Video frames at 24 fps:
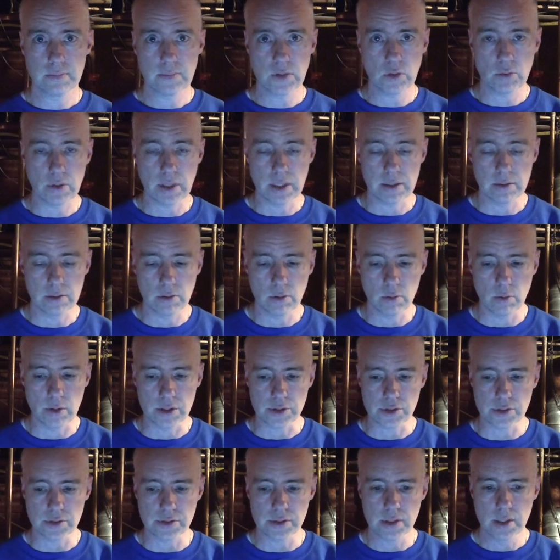Okay, no
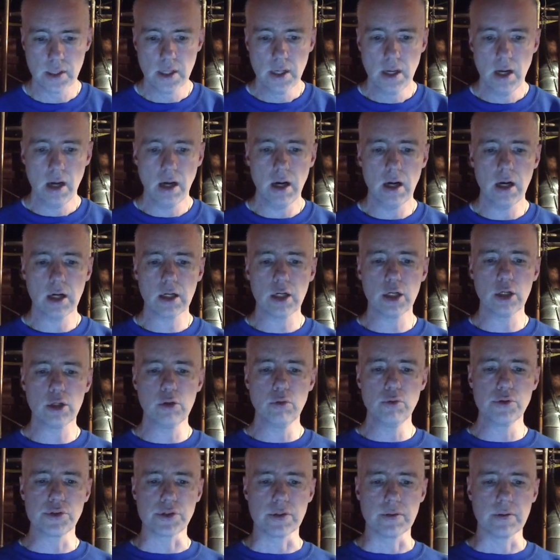questions.
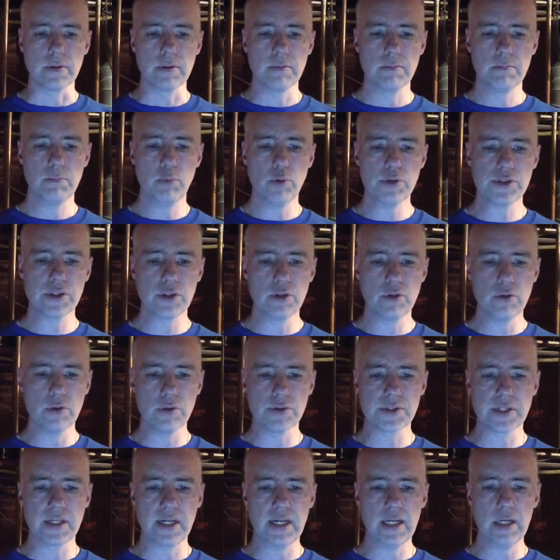Conclusion. Boys and
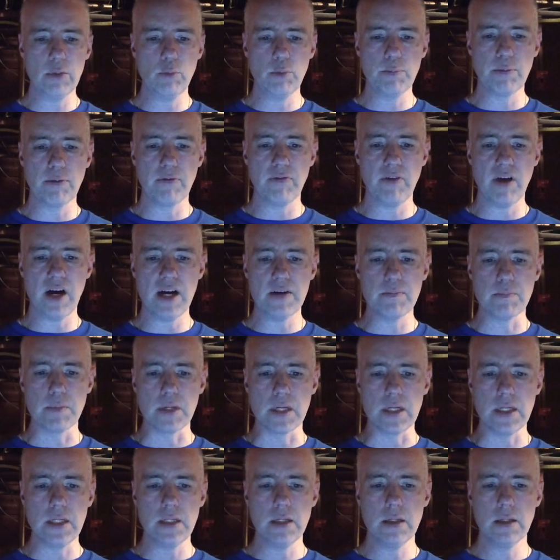girls, can anyone provide
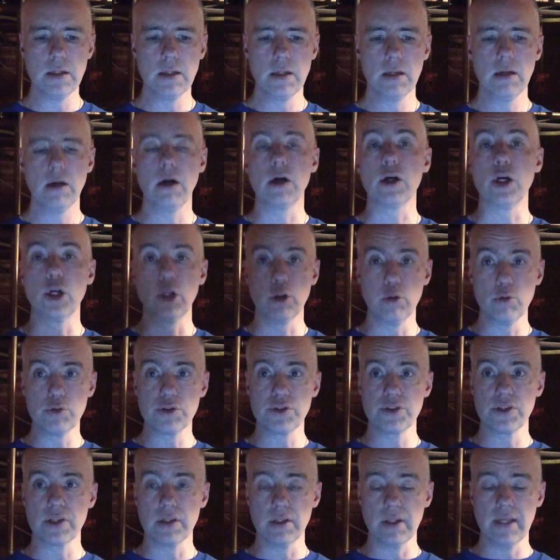me a
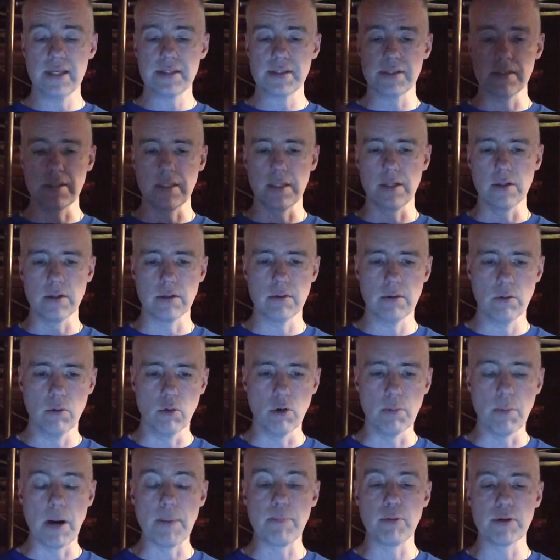conclusion to the lesson here,
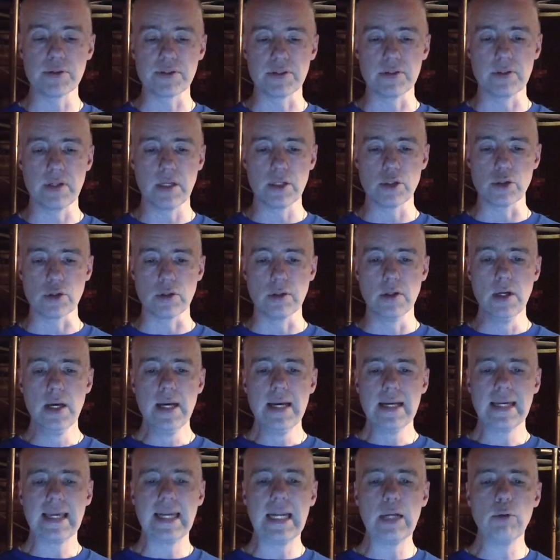or my presentation?
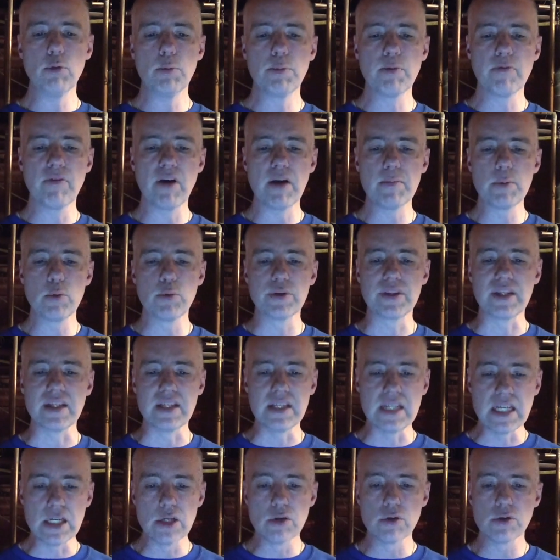Can anyone provide me with the
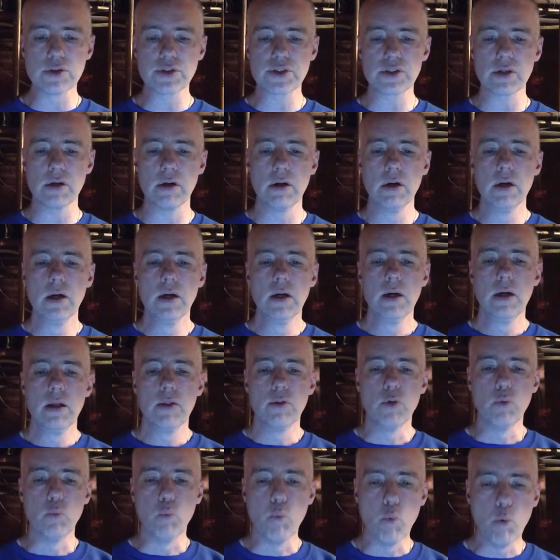years
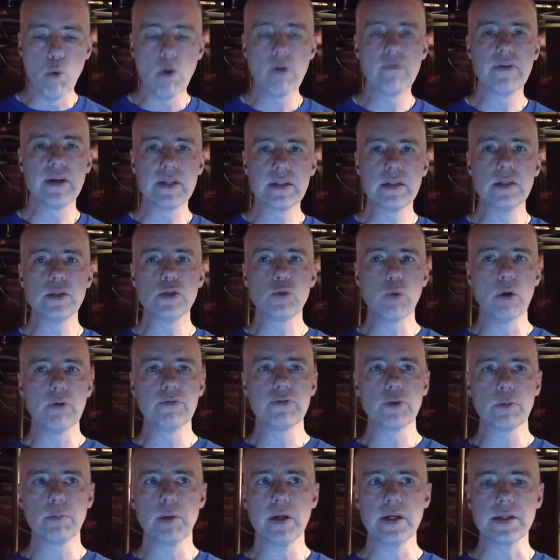the War of
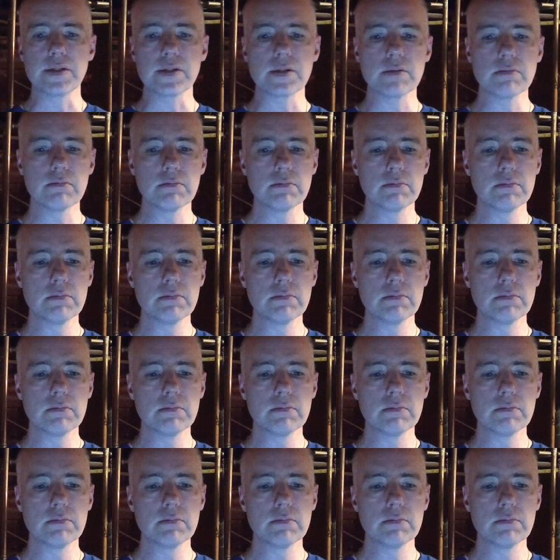1812 took place?